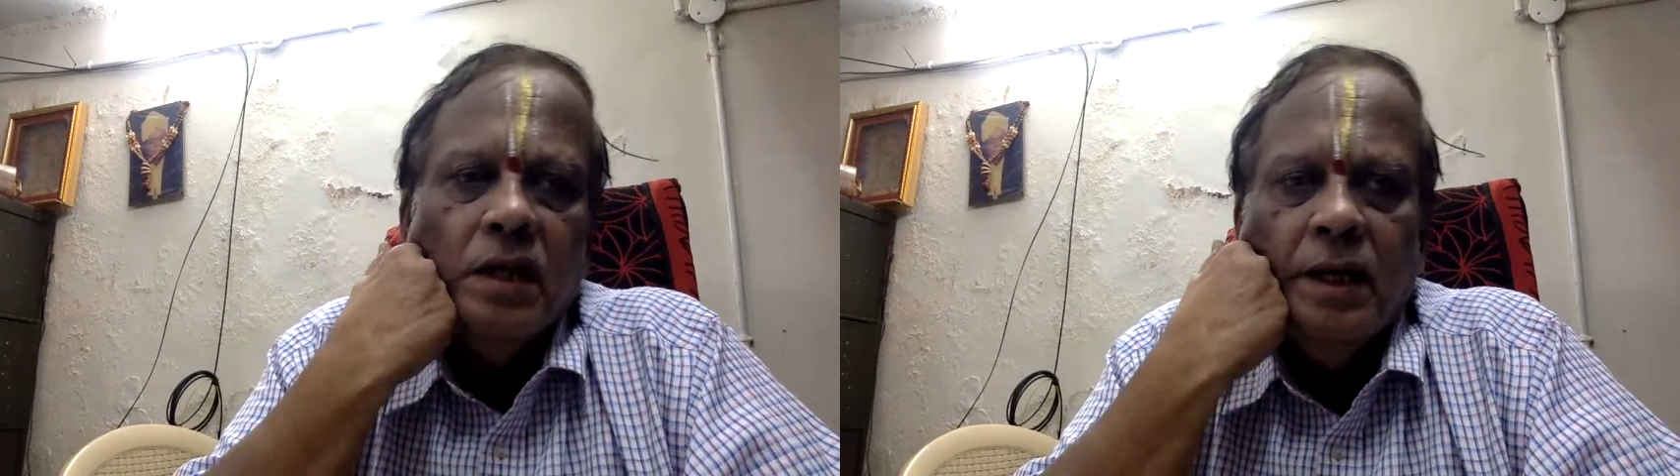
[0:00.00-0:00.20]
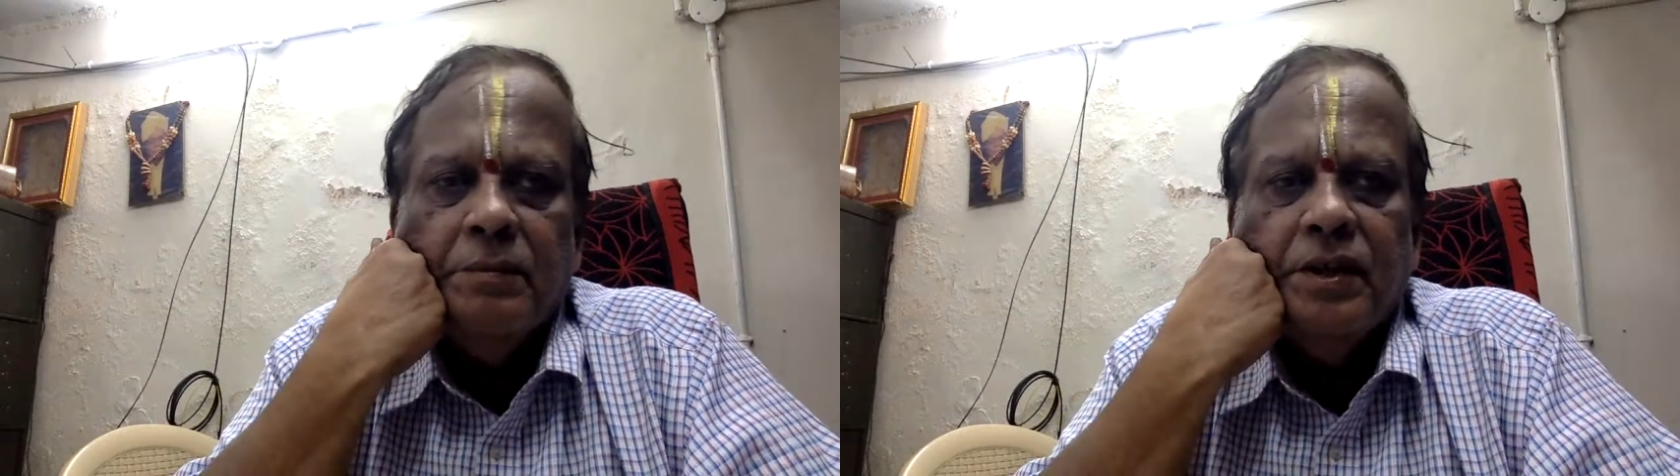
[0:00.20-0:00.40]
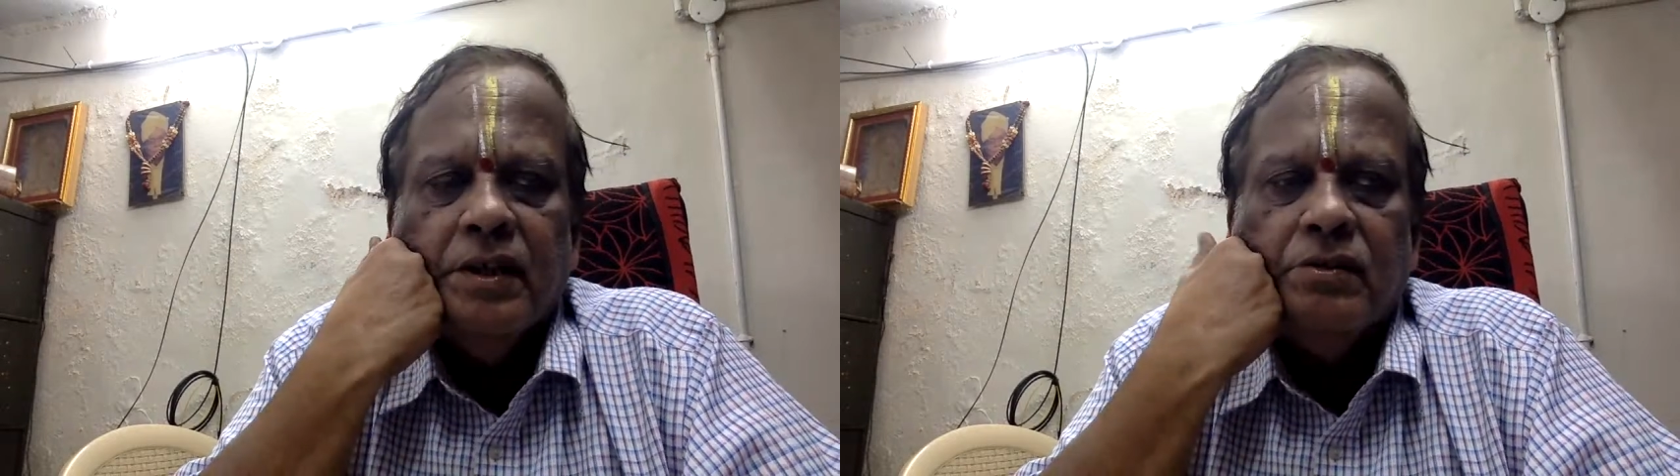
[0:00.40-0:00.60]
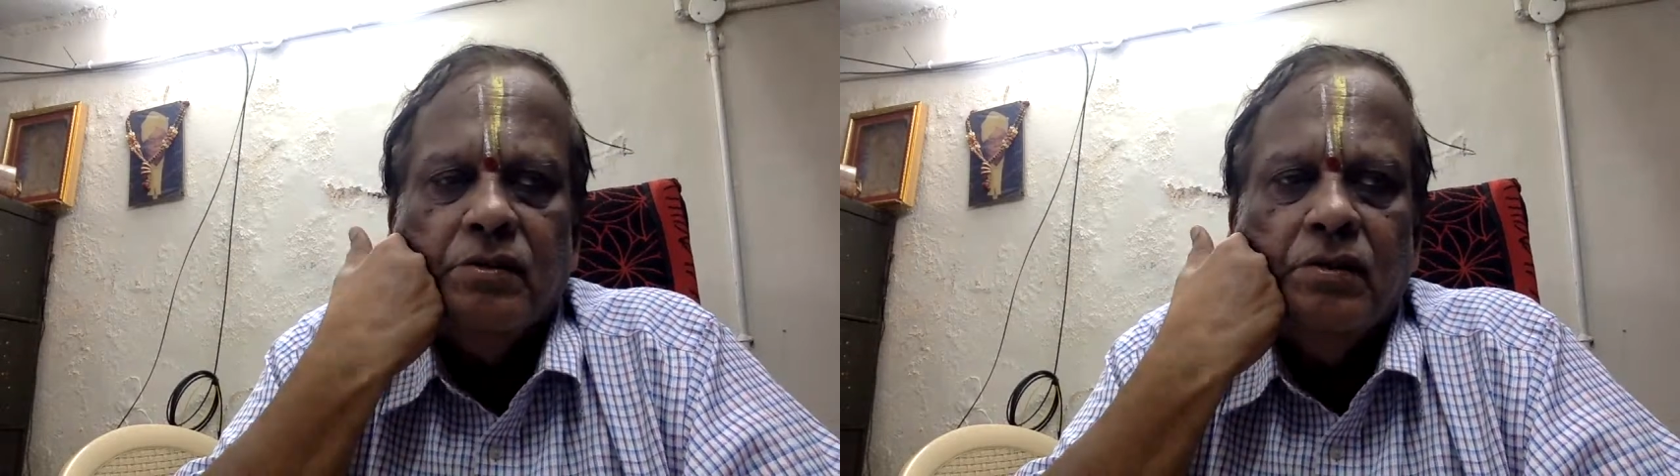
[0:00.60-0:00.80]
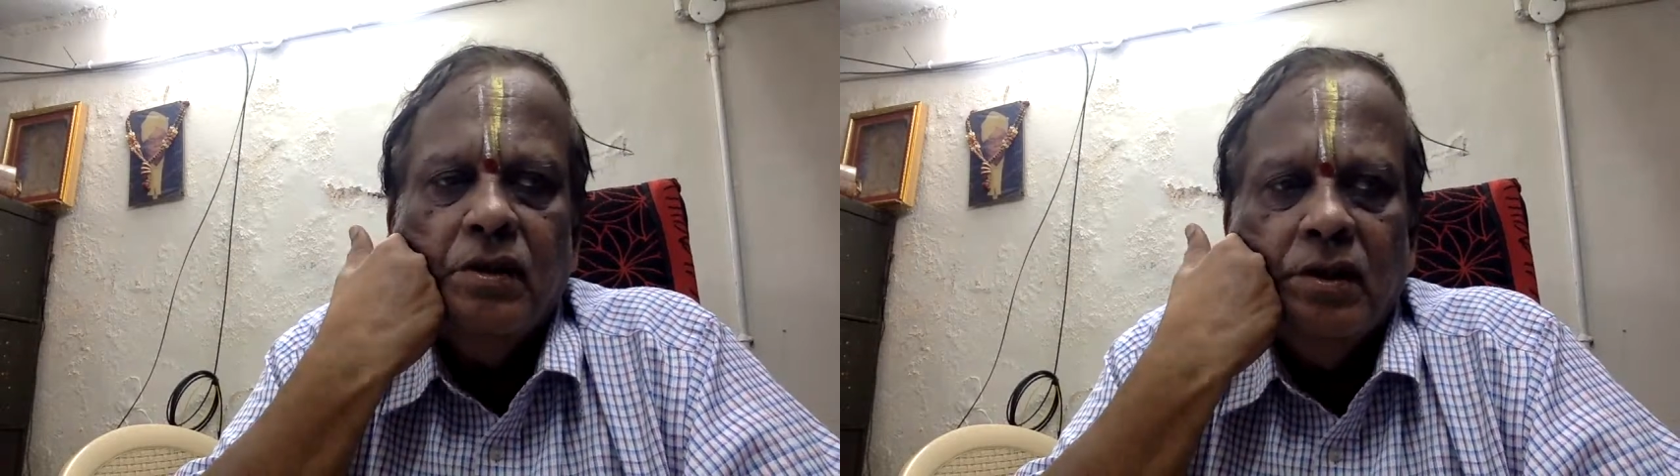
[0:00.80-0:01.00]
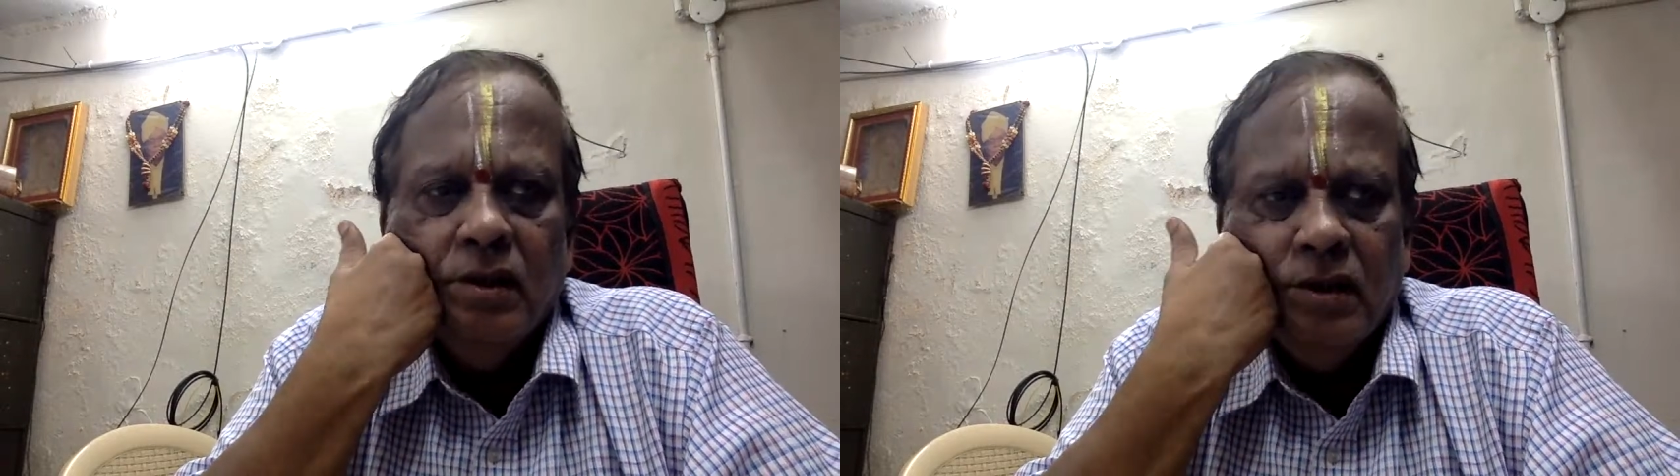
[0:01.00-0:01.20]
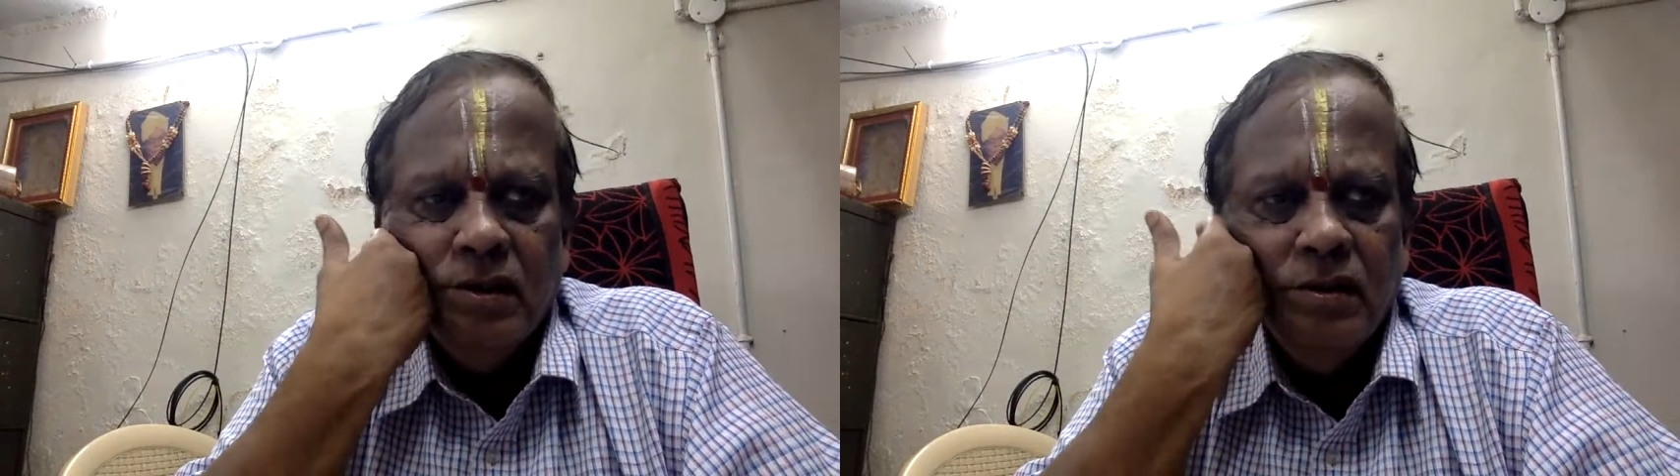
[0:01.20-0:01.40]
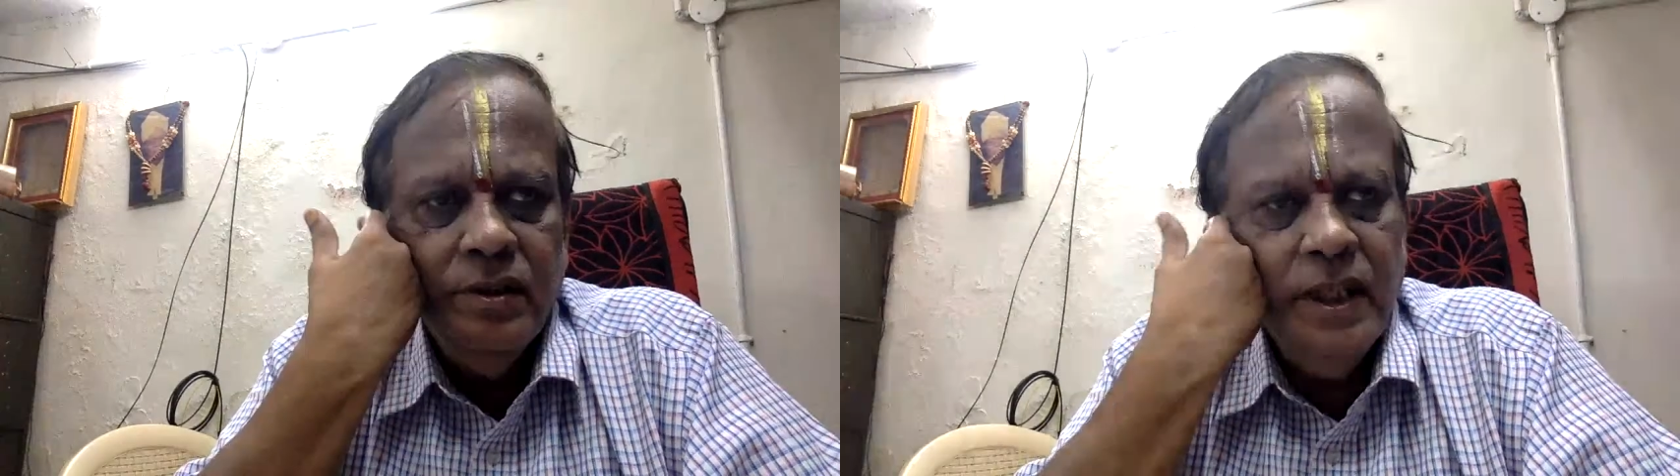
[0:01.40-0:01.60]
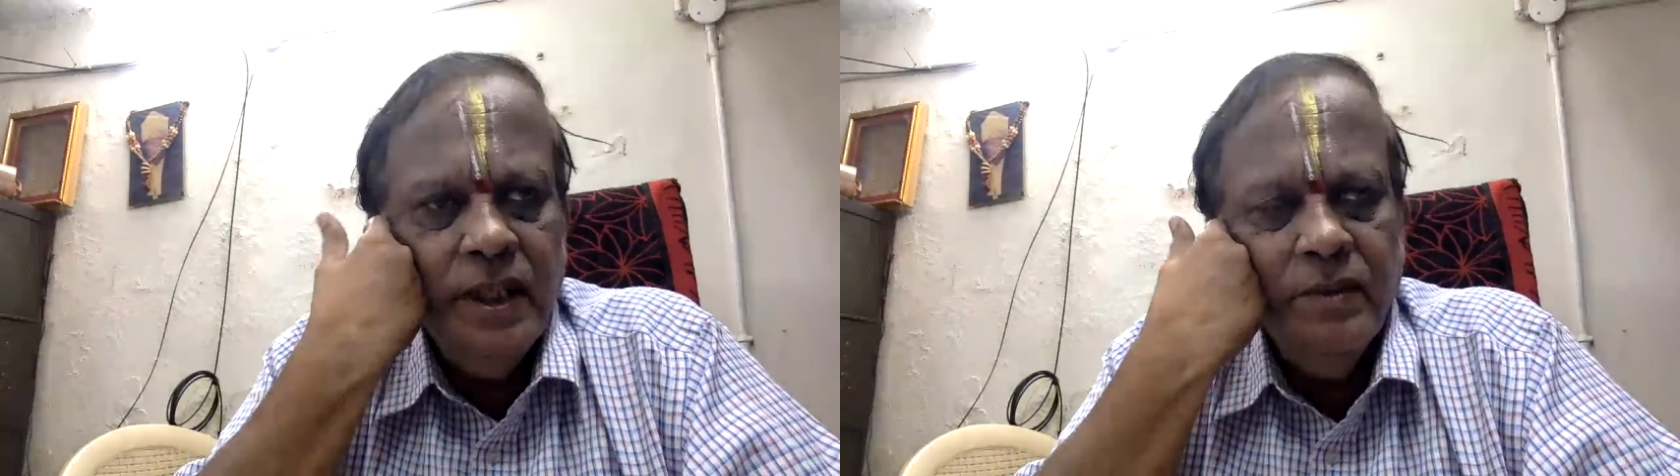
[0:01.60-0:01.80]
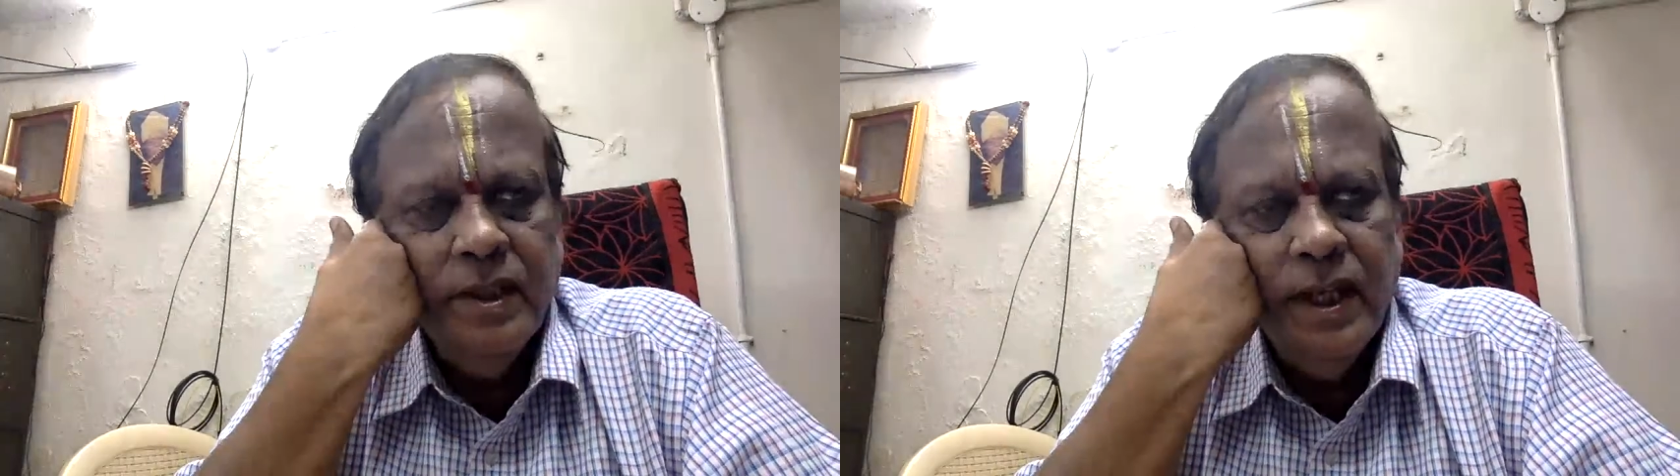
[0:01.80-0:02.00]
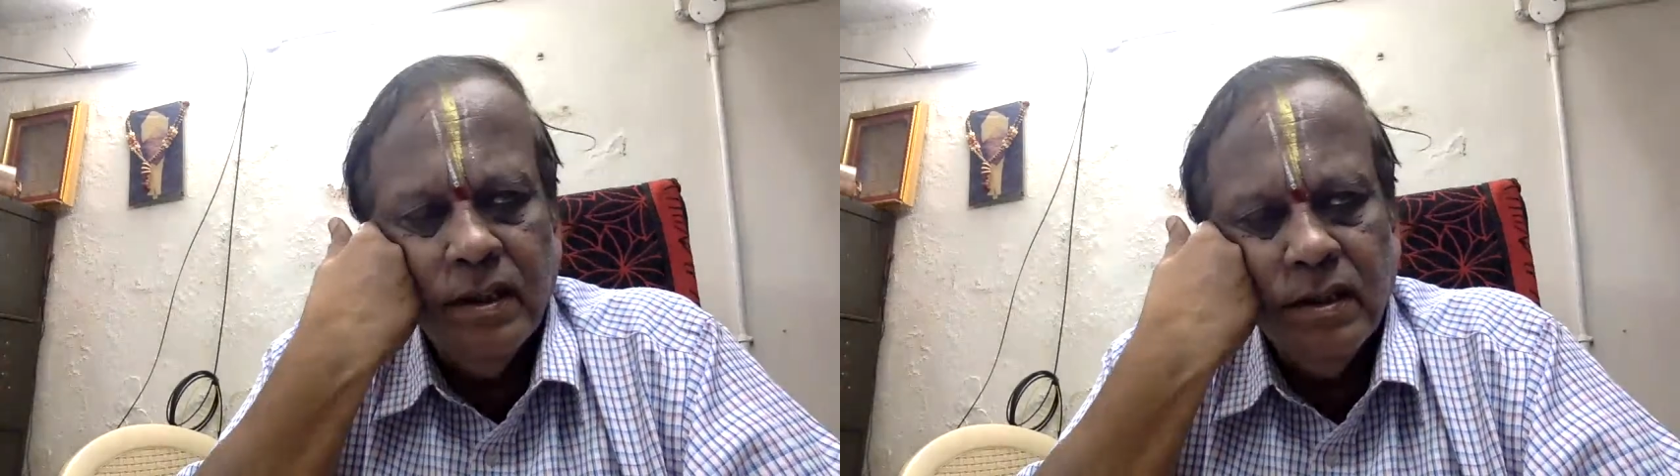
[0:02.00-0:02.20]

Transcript: I'm here to deal with that.